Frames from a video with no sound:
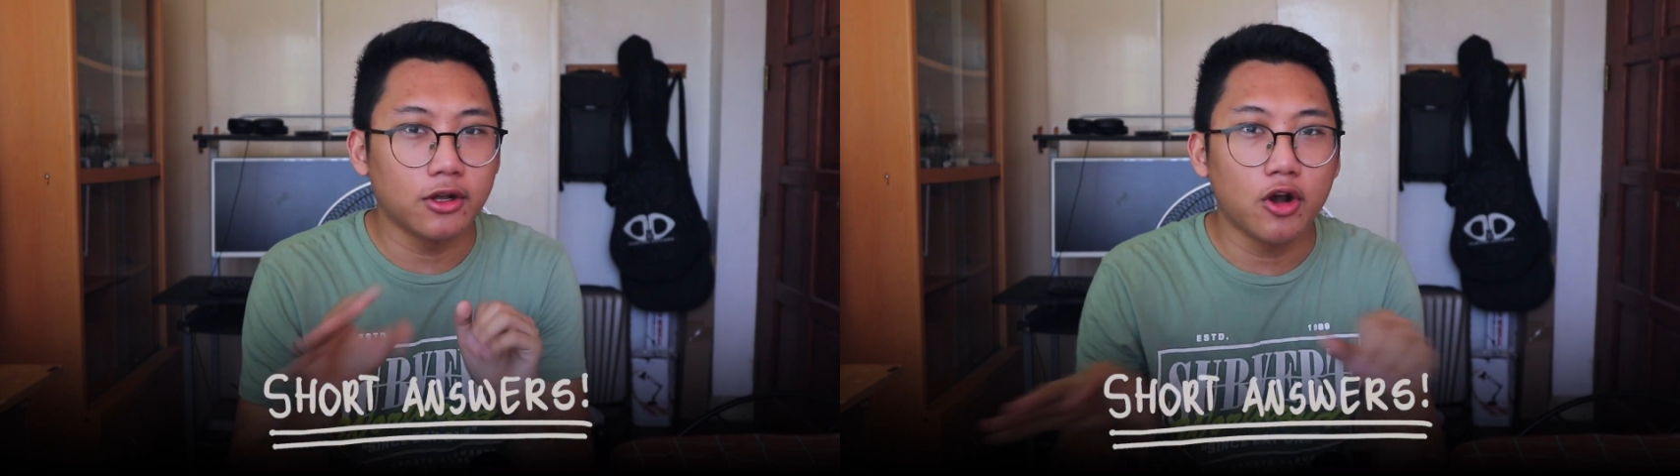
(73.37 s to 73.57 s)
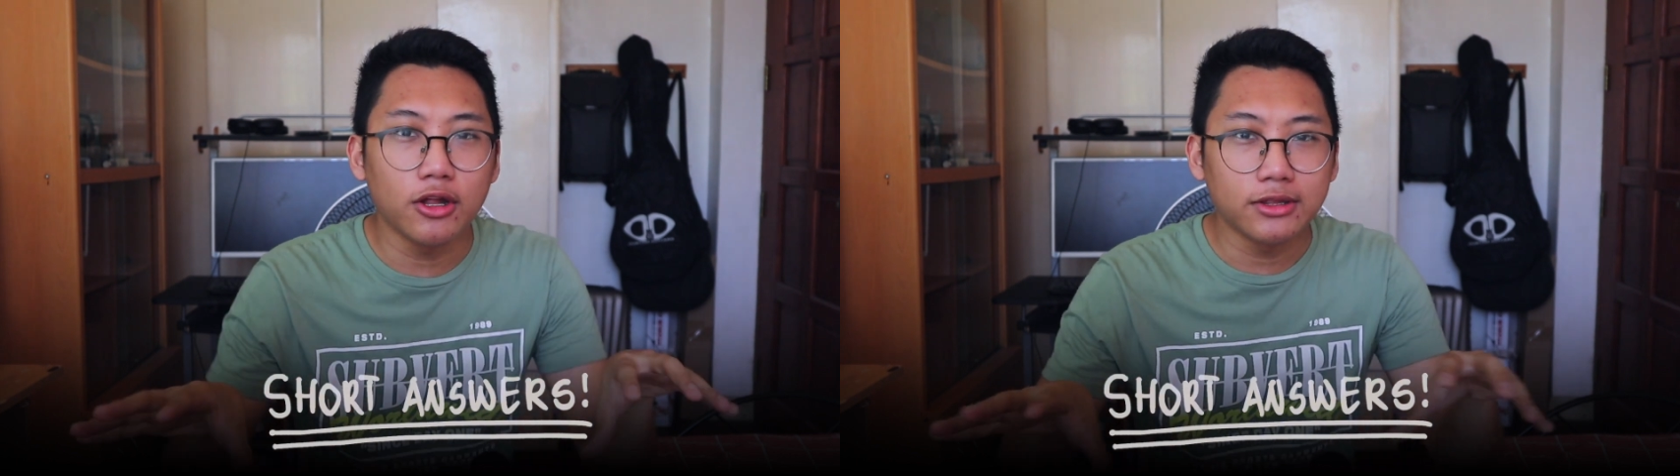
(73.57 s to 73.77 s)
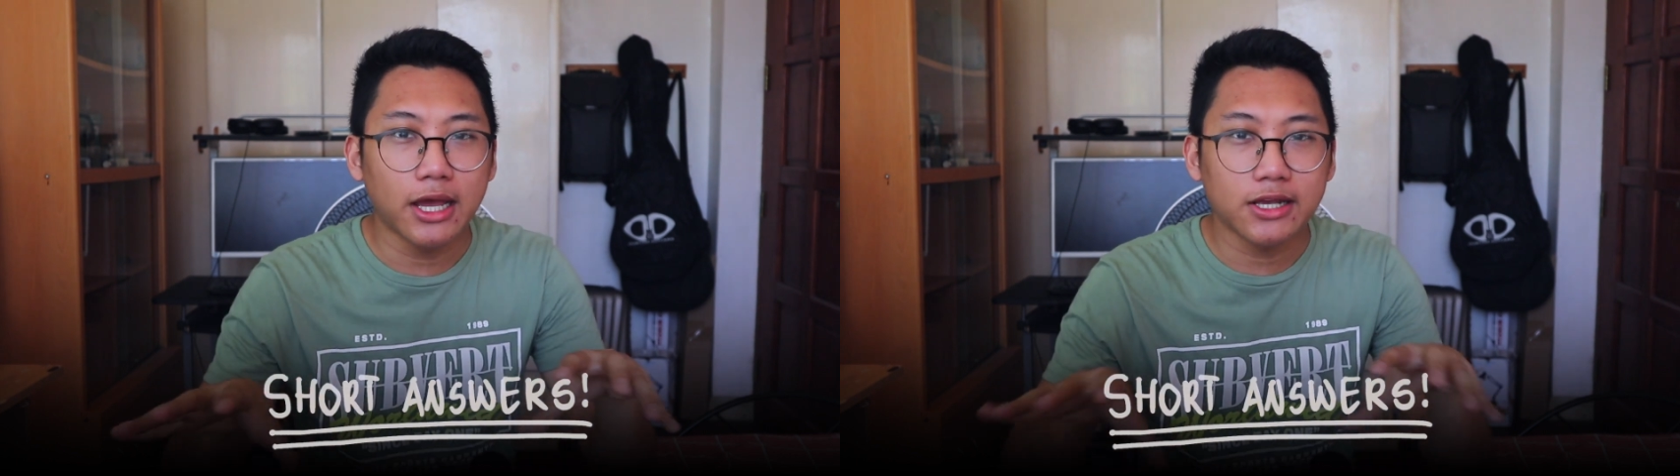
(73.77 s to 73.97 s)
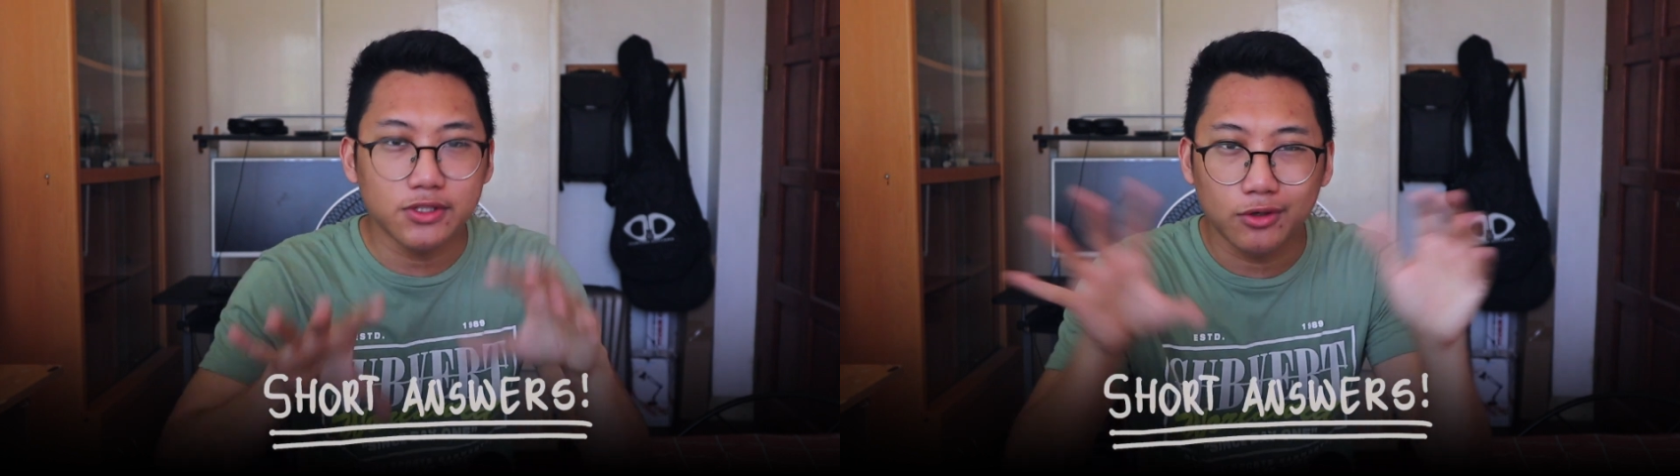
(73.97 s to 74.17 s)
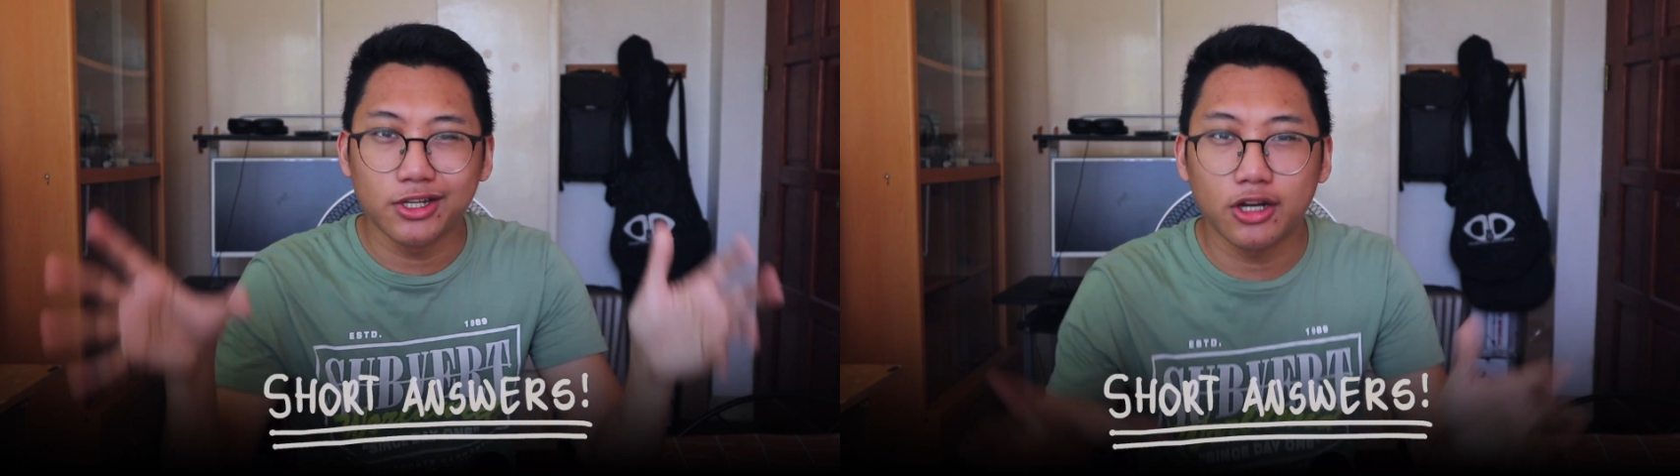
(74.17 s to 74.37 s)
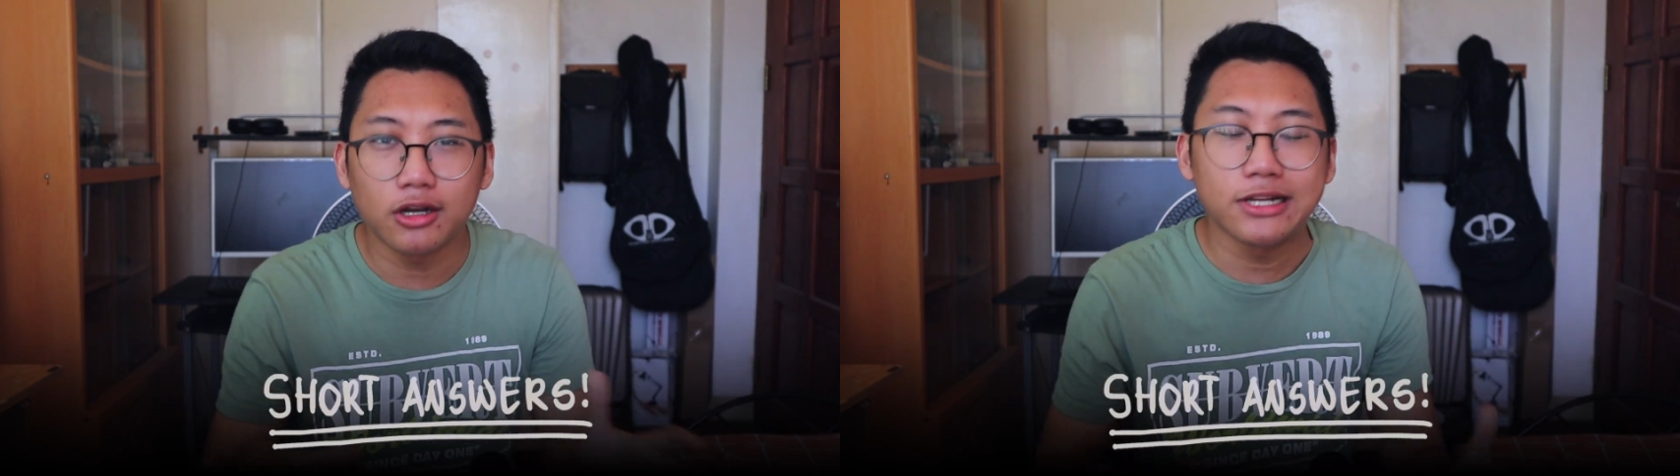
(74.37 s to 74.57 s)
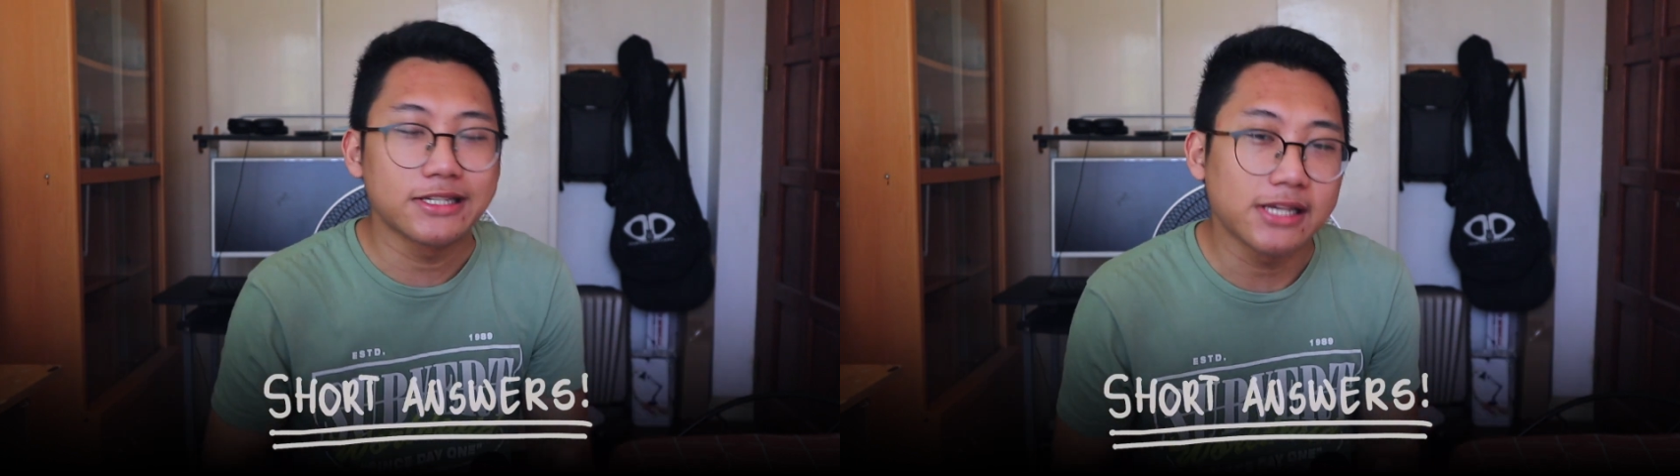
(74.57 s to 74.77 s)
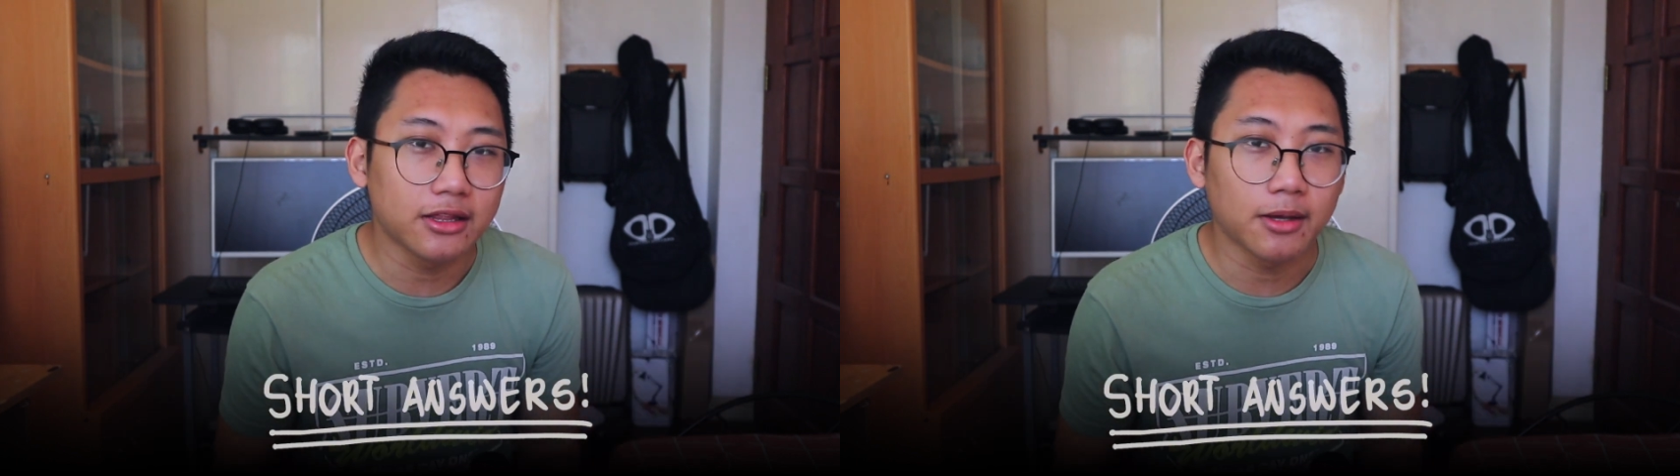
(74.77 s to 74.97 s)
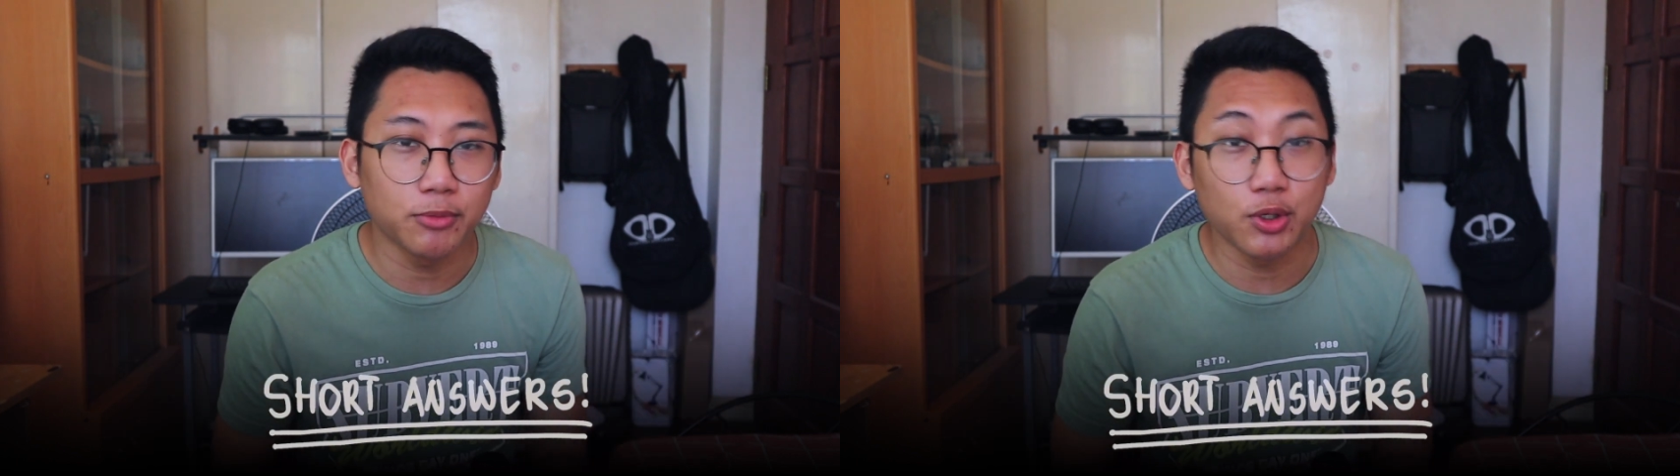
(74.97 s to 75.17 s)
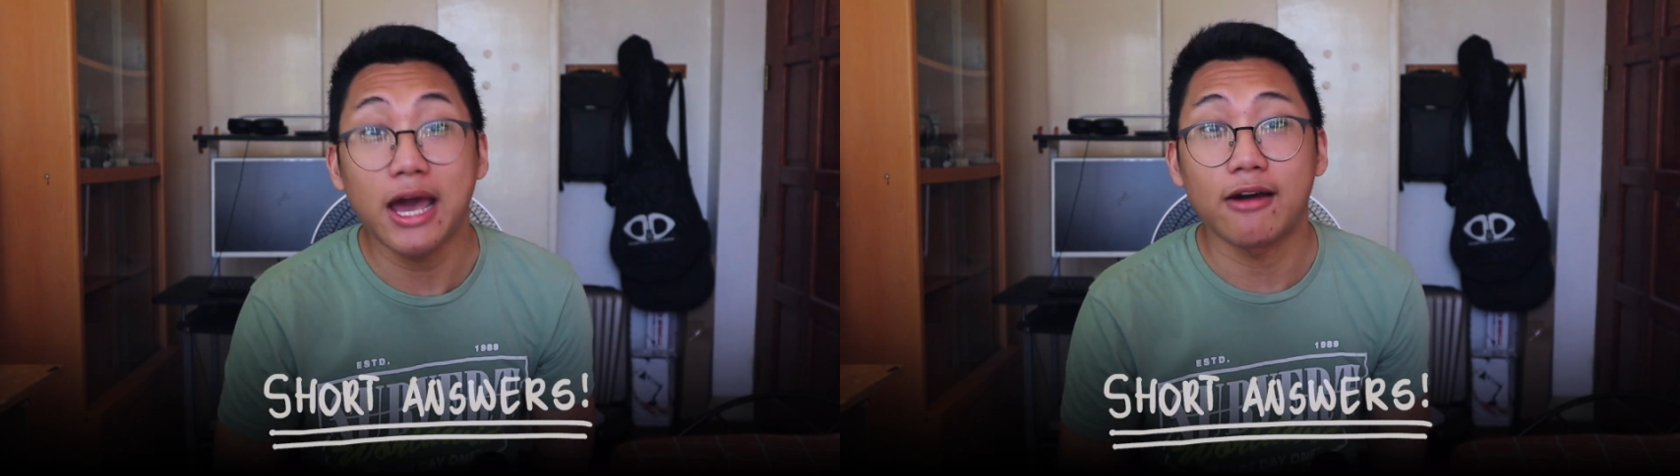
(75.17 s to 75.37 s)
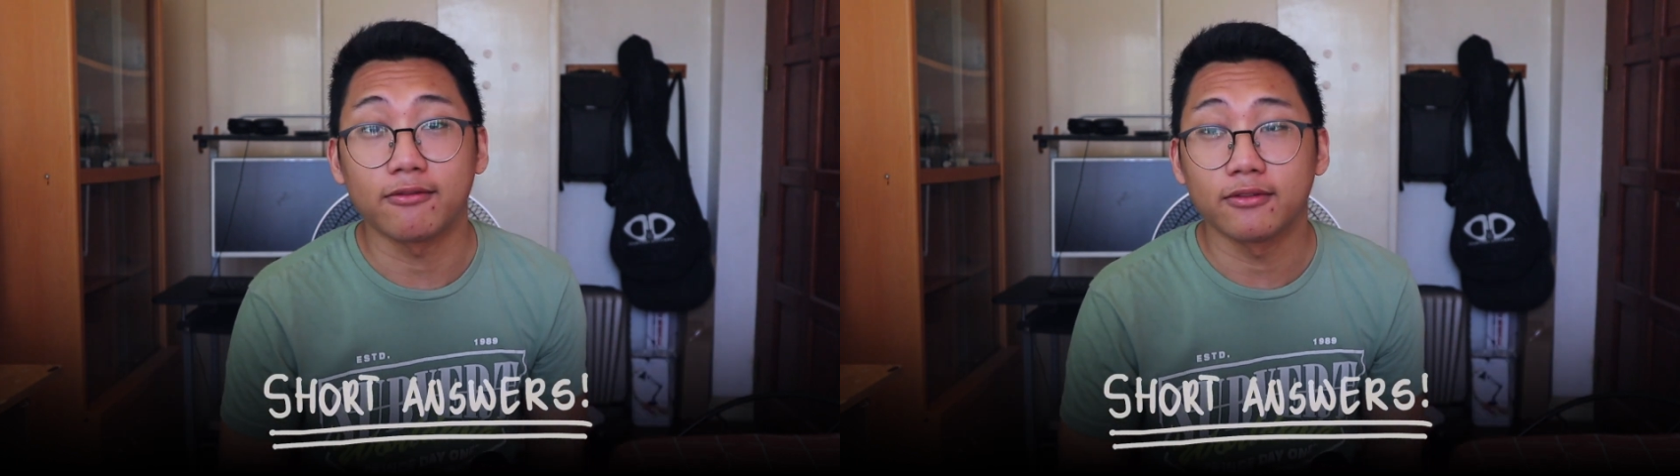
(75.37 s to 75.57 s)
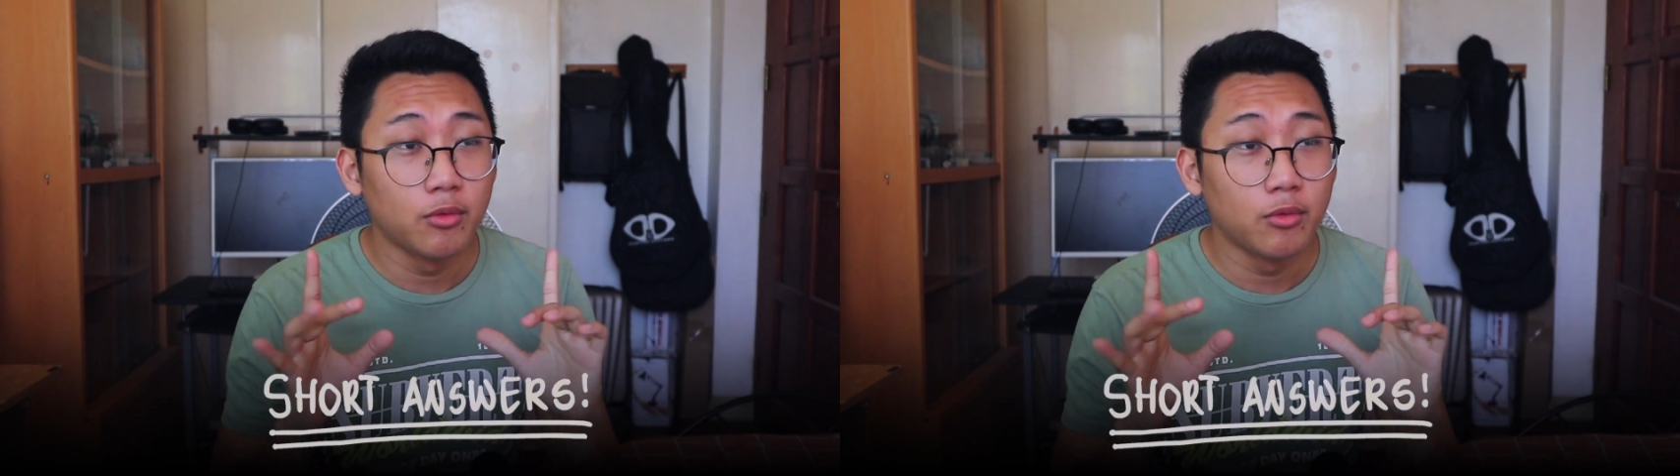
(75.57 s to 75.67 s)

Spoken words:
context or the current setup you have,